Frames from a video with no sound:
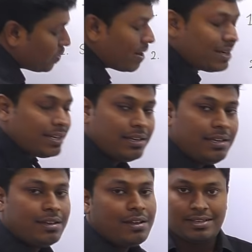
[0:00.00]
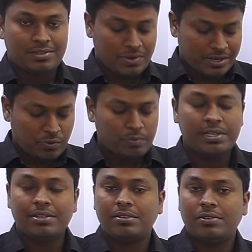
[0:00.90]
quarterly. And so I hope
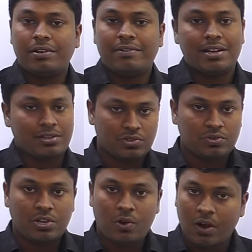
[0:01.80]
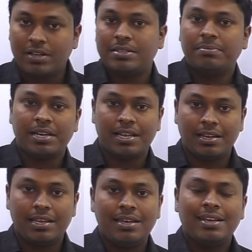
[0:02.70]
that you have understood the concept
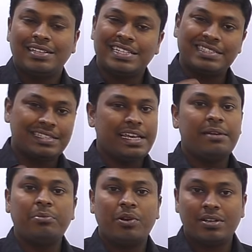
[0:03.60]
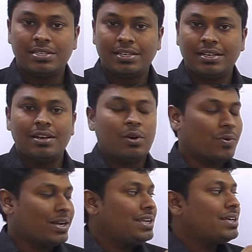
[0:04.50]
clearly. The same logic,
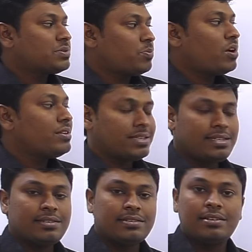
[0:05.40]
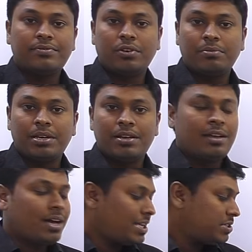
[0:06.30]
only a small changes in a formula
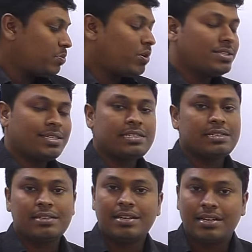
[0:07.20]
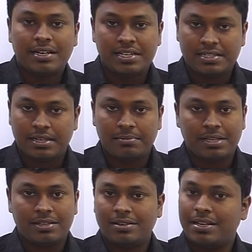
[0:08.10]
and small changes in a traditional
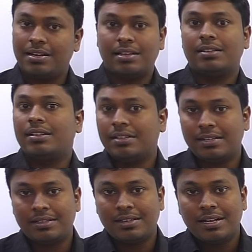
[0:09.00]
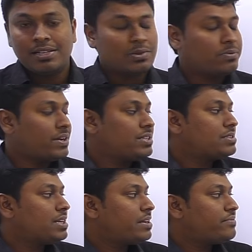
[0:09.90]
method, none other than that. So
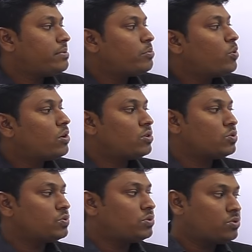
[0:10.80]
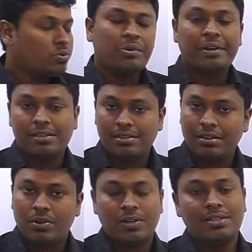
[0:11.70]
friends, let me move on to 2
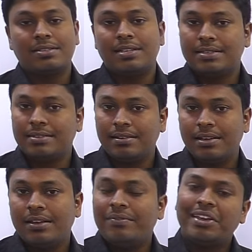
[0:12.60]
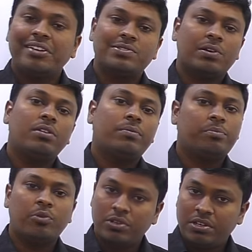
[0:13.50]
questions on this lesson. We can
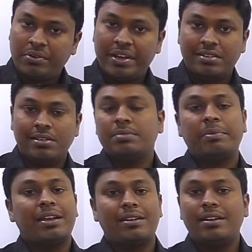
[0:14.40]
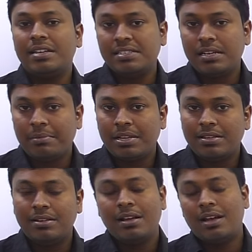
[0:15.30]
solve both the questions by a traditional
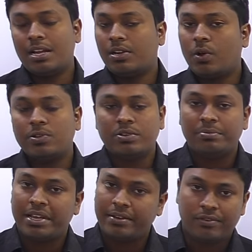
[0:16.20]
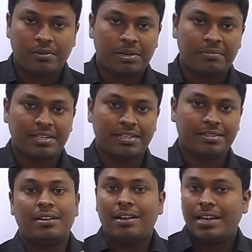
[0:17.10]
method and also by a formula
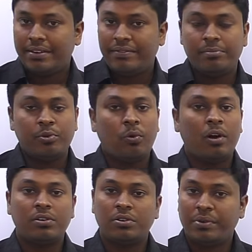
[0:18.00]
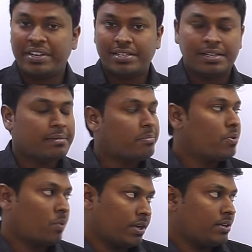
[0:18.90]
method. Let me move on to question number
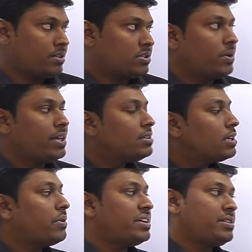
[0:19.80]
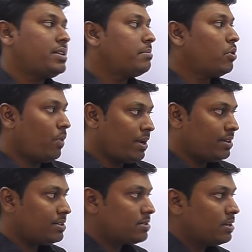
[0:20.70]
1. So here the question number 1
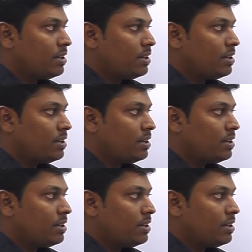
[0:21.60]
is,